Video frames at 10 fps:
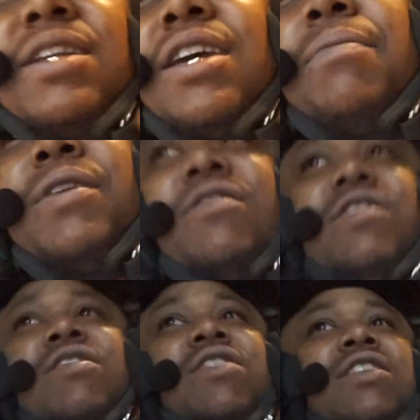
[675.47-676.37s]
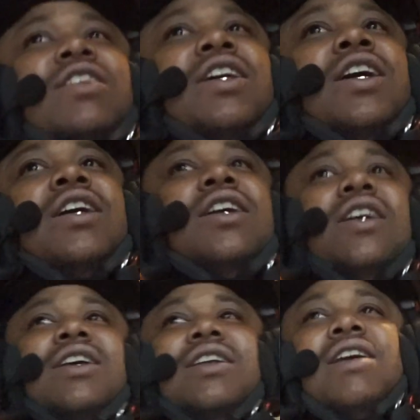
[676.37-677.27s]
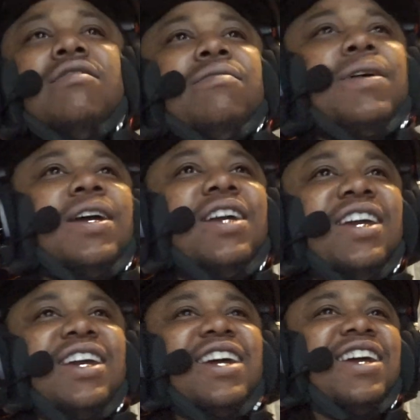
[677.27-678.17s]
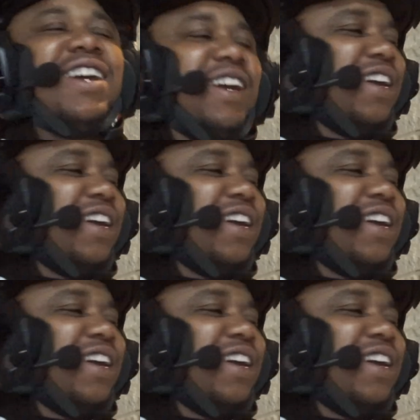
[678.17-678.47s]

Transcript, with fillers: take a picture of your all over Nah, Not a just